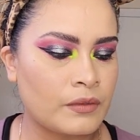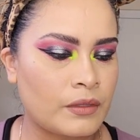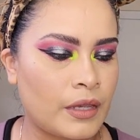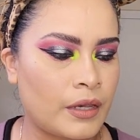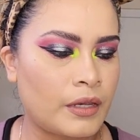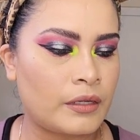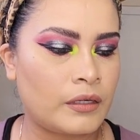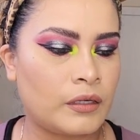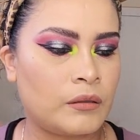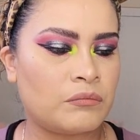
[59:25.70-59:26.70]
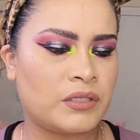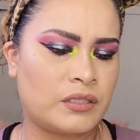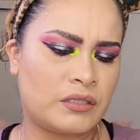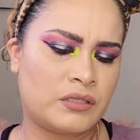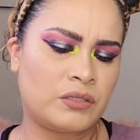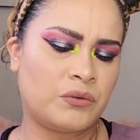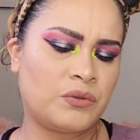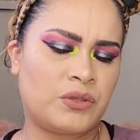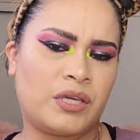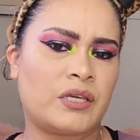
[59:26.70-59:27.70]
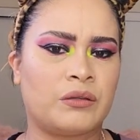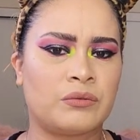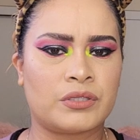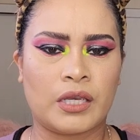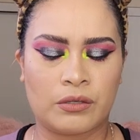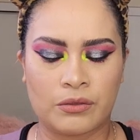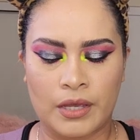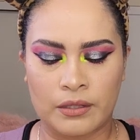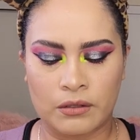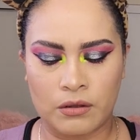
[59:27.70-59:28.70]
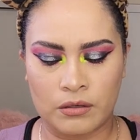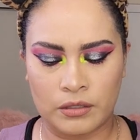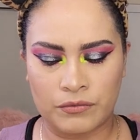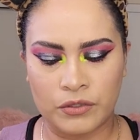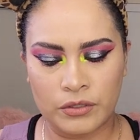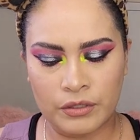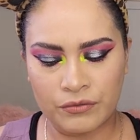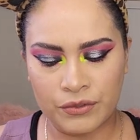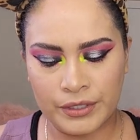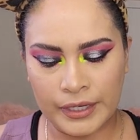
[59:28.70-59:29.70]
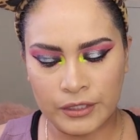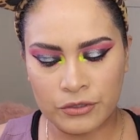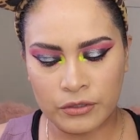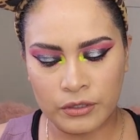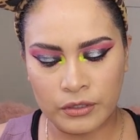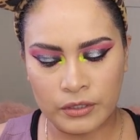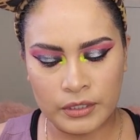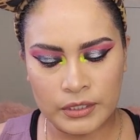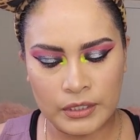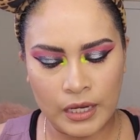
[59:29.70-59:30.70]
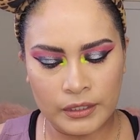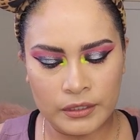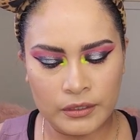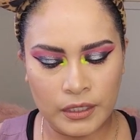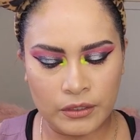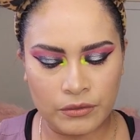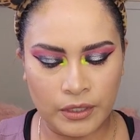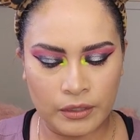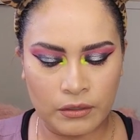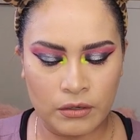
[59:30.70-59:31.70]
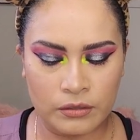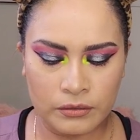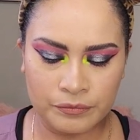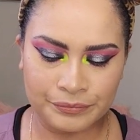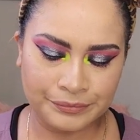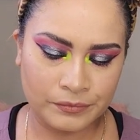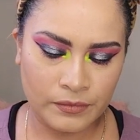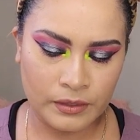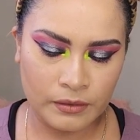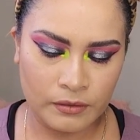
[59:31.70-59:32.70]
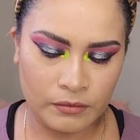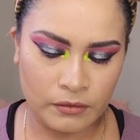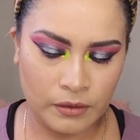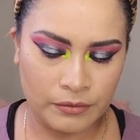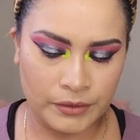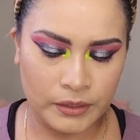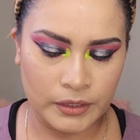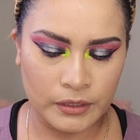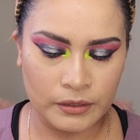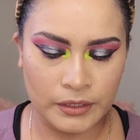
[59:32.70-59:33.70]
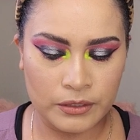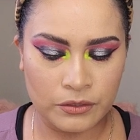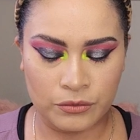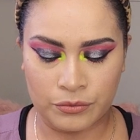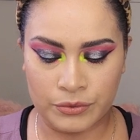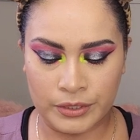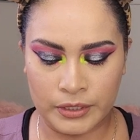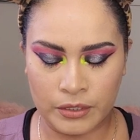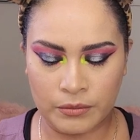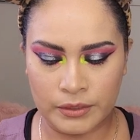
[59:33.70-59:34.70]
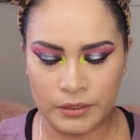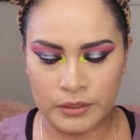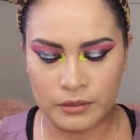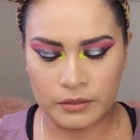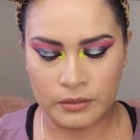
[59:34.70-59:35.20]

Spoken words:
then I don't think it will take you that long. If you're looking for a natural look, it's not gonna take you that long. Not really, unless you really want